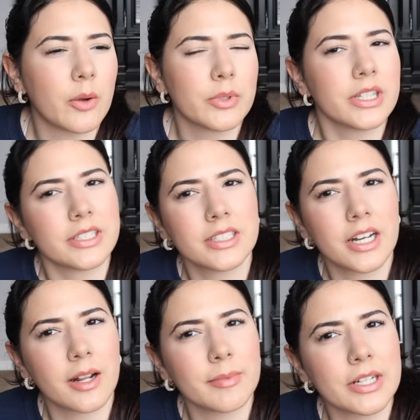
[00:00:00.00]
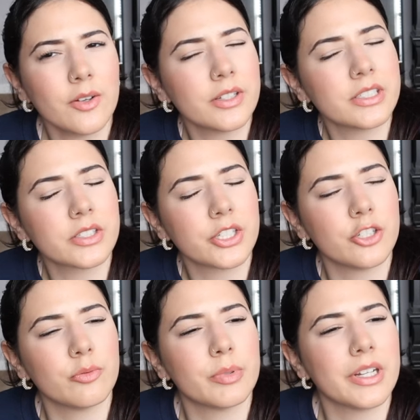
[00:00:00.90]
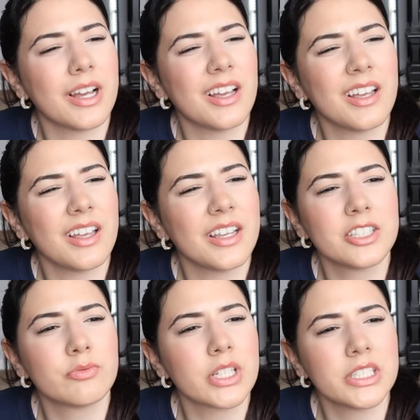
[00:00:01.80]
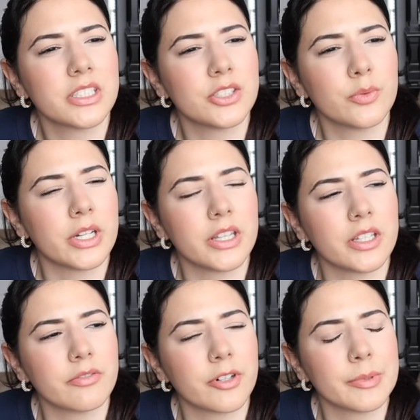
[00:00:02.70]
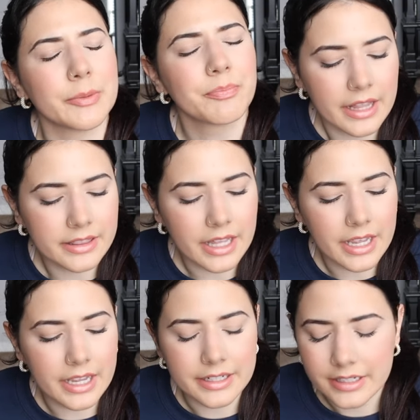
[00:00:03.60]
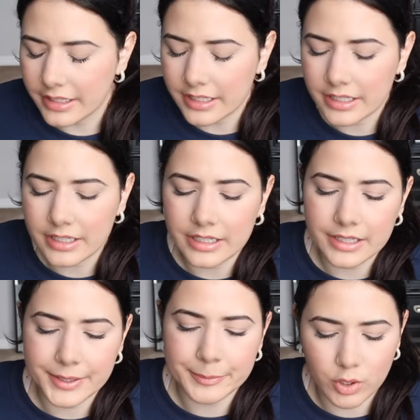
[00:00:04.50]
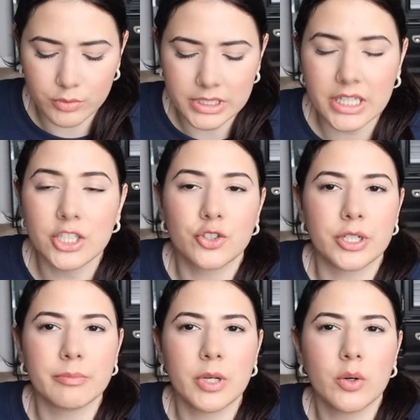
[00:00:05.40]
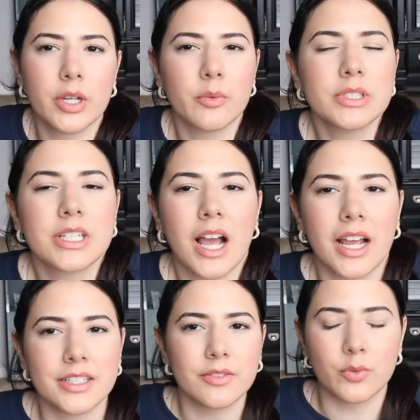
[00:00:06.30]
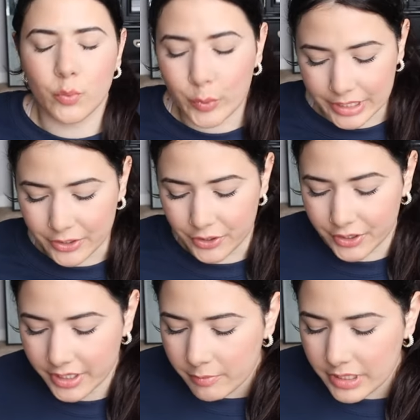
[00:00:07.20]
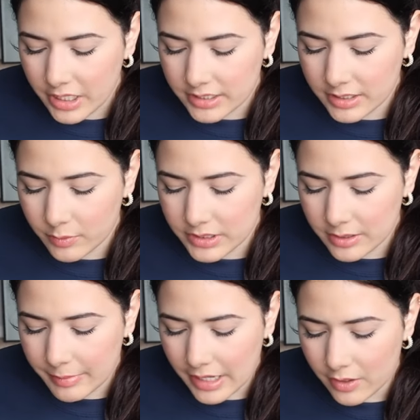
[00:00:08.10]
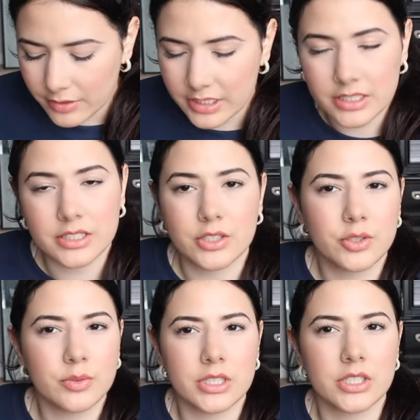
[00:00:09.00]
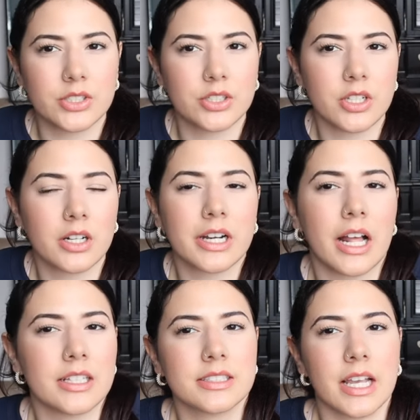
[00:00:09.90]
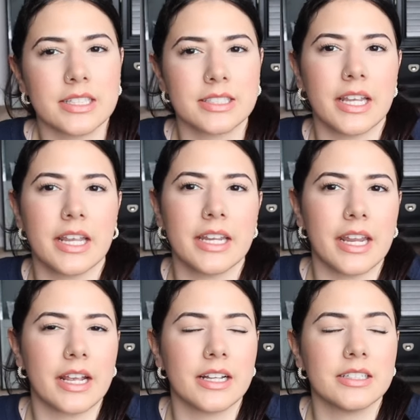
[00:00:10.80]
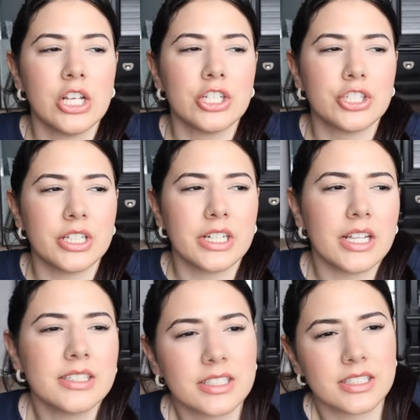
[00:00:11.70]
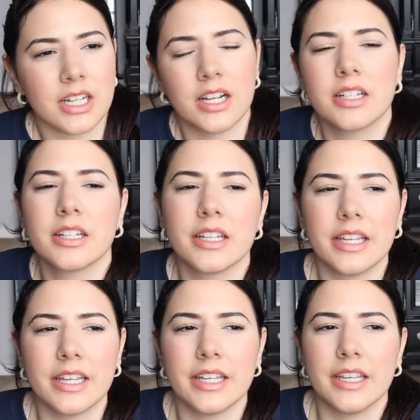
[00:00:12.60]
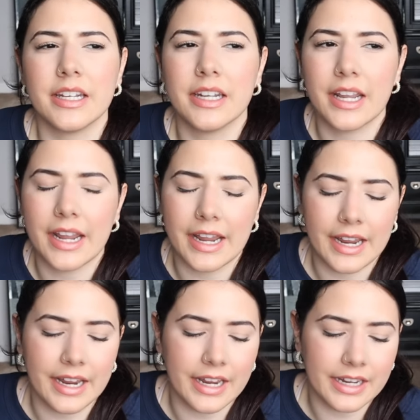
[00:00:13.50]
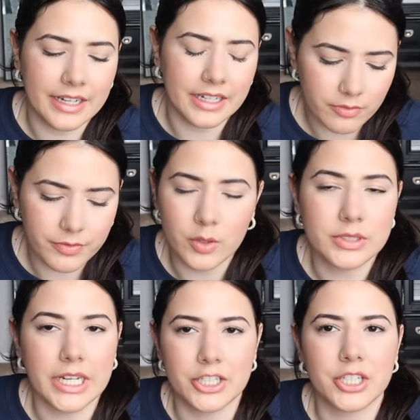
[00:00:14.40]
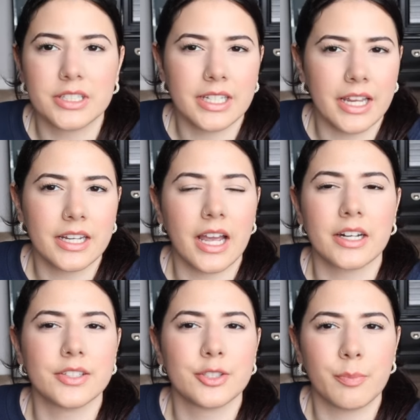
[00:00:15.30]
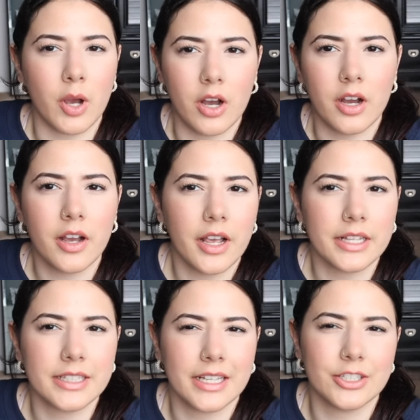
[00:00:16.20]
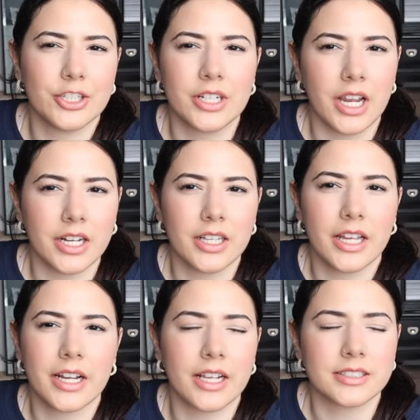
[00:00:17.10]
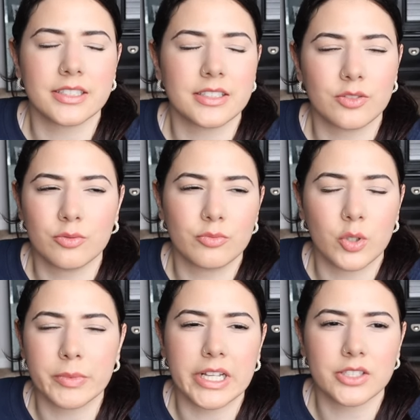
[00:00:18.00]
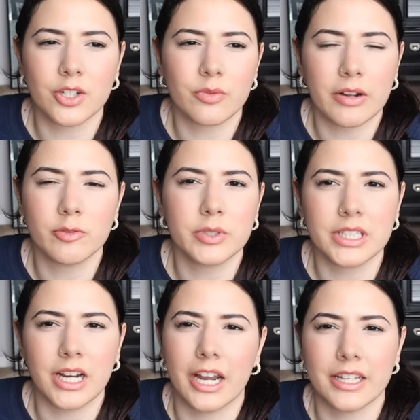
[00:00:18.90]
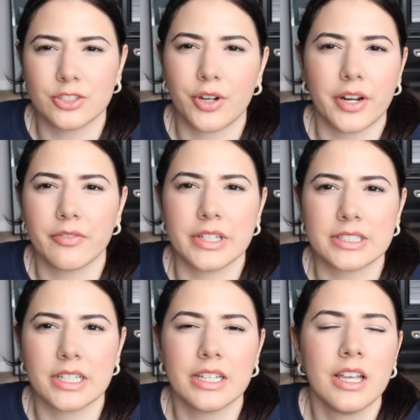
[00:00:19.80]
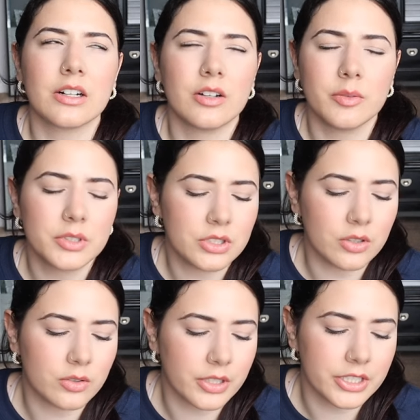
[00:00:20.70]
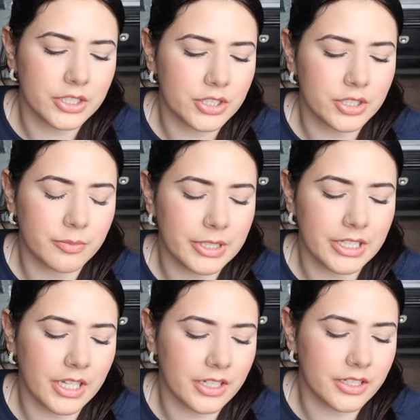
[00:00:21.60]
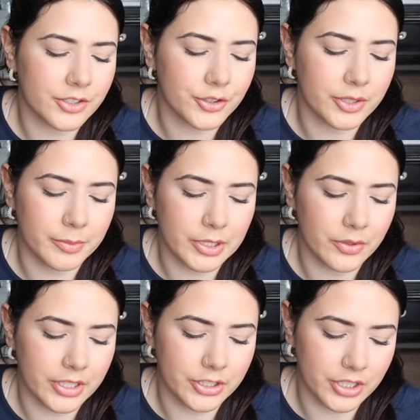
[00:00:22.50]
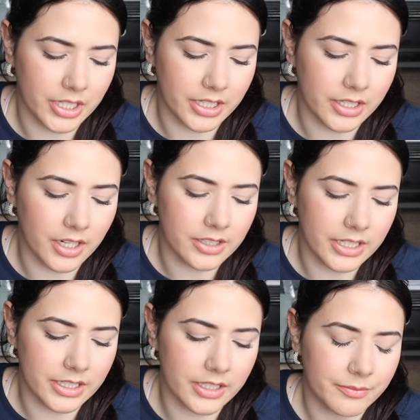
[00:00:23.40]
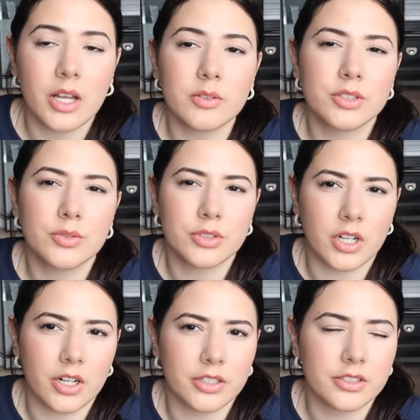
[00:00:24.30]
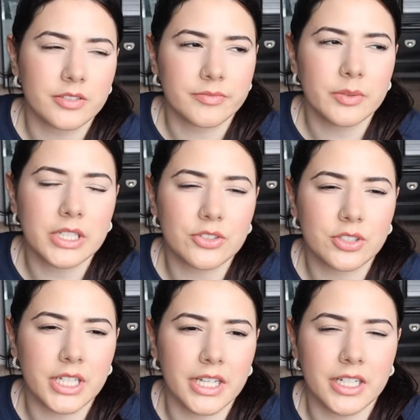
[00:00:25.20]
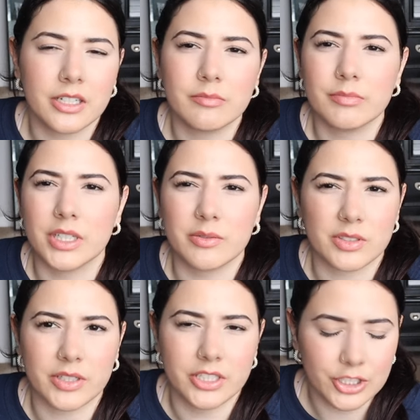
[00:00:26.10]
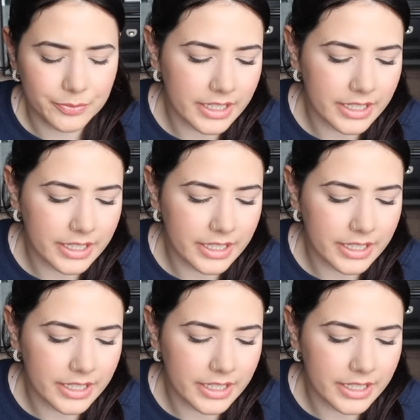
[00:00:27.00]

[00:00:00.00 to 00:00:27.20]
I would listen and I'm like, oh, this is cute, but it really didn't do anything for me. And then the Rosie and the Dreamboat, it was kind of weird because it was about these two sisters on Valentine's Day, and she gets stuck in a flotation tank at a spa, and then she kind of like has this little romance unravel with the guy that's trying to fix it. I don't know, it was so cringe to me, like extremely cringe, and I did not like it. That was 2 stars. It was entertaining, but it was cringe.